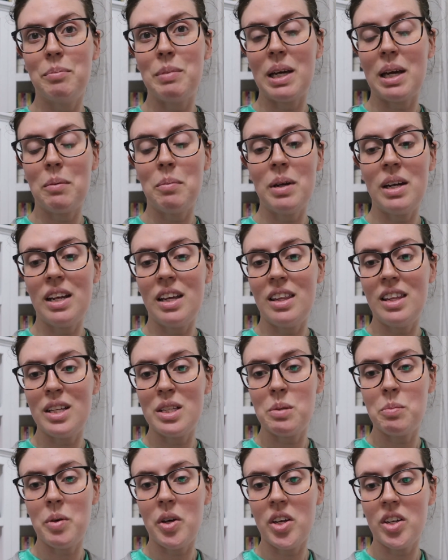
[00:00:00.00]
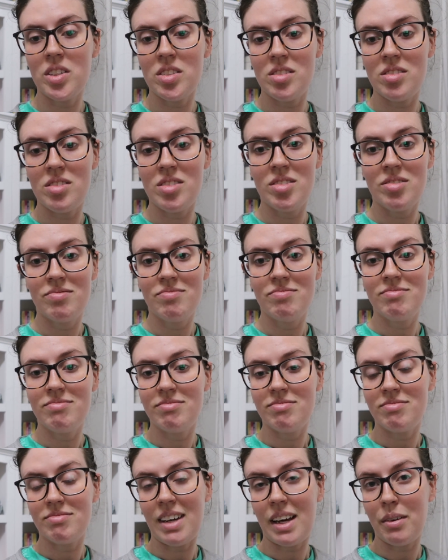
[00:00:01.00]
Pick up any of these books.
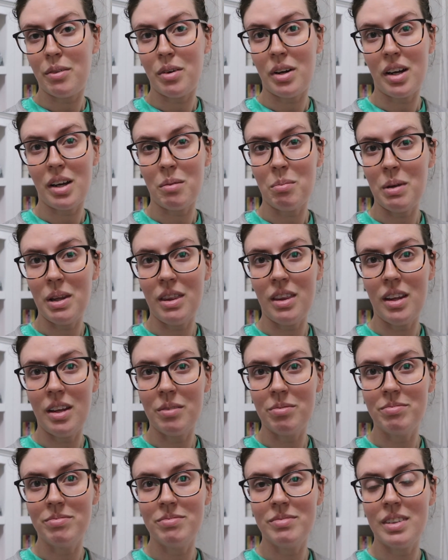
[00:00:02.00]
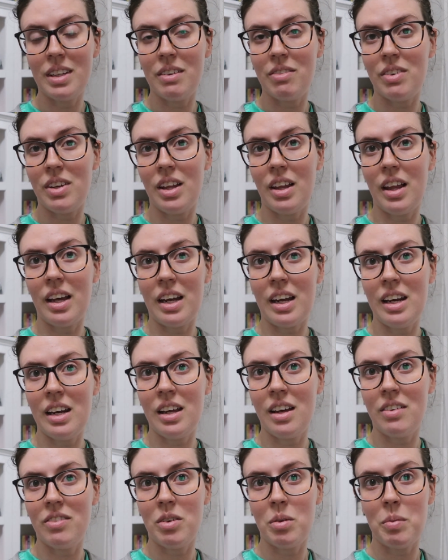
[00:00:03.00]
I recommend them if you like
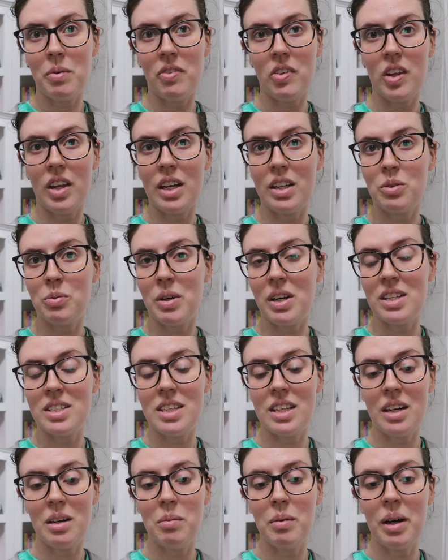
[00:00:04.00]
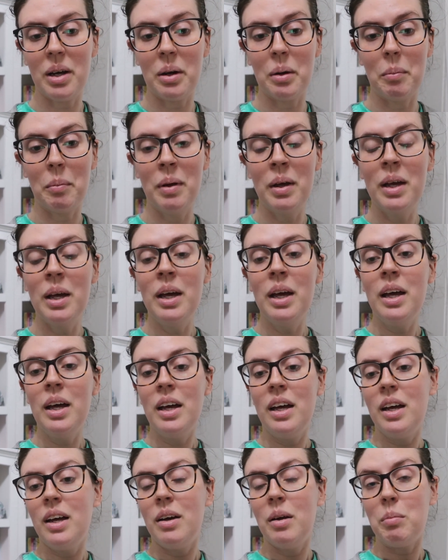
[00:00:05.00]
any of them, if you liked what I said about them.
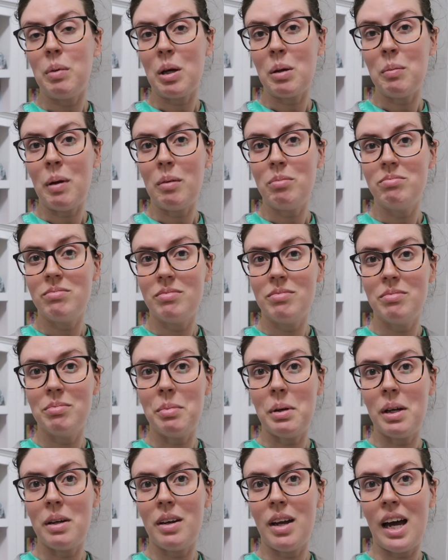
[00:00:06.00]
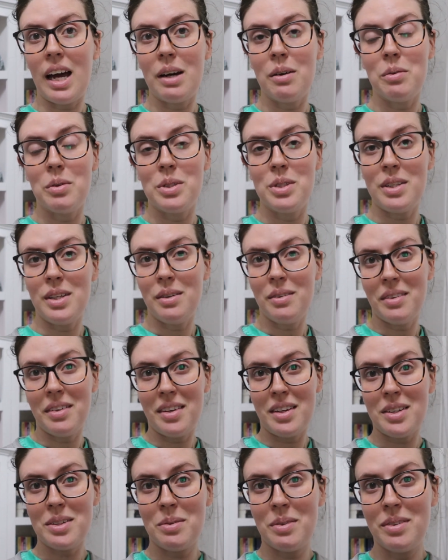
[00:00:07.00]
Pick them up. But I will see you on the
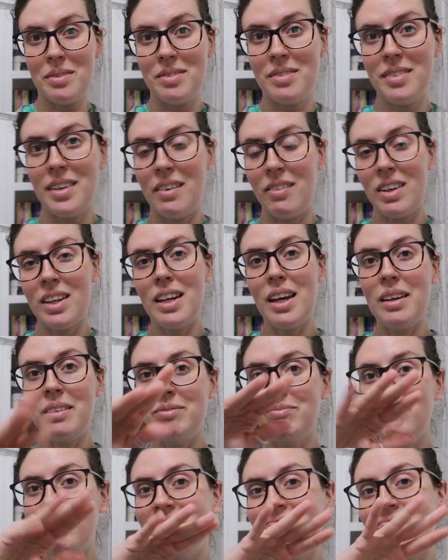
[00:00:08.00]
next one. Have a good day.